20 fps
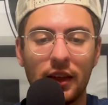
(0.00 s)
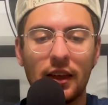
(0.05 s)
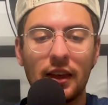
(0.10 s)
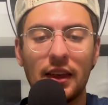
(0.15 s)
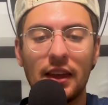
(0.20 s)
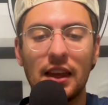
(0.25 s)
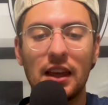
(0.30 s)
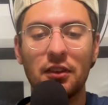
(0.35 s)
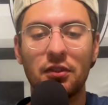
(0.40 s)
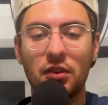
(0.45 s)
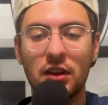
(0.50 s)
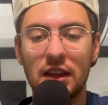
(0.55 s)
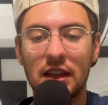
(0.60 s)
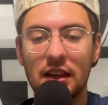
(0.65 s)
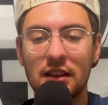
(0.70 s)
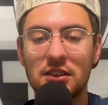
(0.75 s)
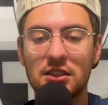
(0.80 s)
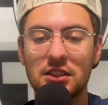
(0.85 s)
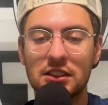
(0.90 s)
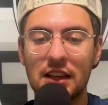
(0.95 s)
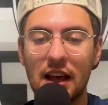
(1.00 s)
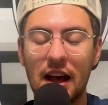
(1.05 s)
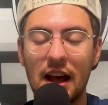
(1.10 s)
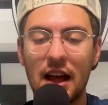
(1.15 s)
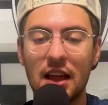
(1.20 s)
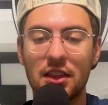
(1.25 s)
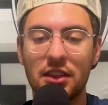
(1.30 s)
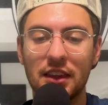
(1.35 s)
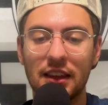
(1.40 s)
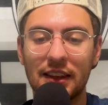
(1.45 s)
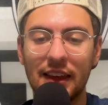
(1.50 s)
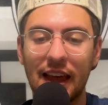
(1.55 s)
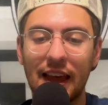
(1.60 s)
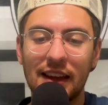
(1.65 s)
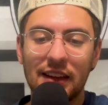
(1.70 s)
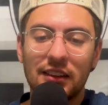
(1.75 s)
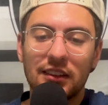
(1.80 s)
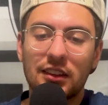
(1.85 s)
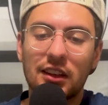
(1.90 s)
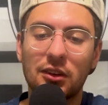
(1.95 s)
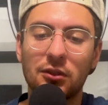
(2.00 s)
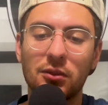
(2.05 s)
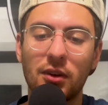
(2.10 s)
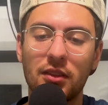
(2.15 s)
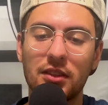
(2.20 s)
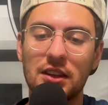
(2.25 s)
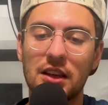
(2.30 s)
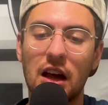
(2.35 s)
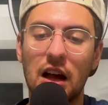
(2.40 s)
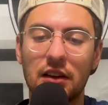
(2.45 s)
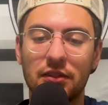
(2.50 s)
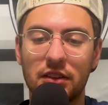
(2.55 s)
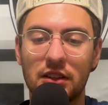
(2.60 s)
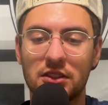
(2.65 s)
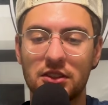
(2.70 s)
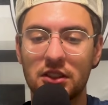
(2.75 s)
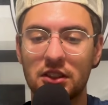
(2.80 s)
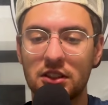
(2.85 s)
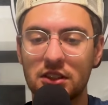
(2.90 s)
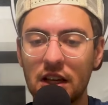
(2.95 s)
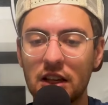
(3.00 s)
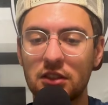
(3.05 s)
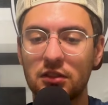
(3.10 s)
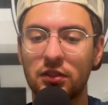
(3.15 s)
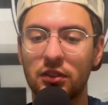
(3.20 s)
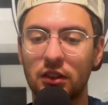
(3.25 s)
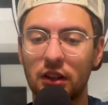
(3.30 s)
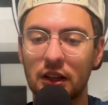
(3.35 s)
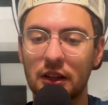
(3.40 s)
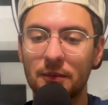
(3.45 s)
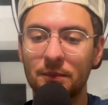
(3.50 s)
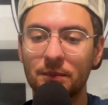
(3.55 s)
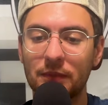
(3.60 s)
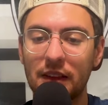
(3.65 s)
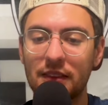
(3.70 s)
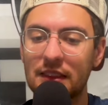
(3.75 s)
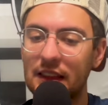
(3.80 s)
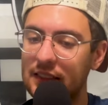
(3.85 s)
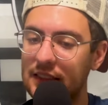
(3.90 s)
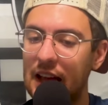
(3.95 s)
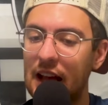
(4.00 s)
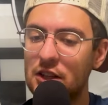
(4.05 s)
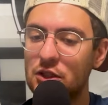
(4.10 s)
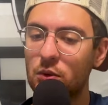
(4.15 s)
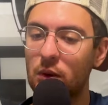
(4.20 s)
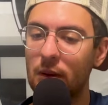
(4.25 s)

If he and Scott think Aiden can run the offense successfully, then that's what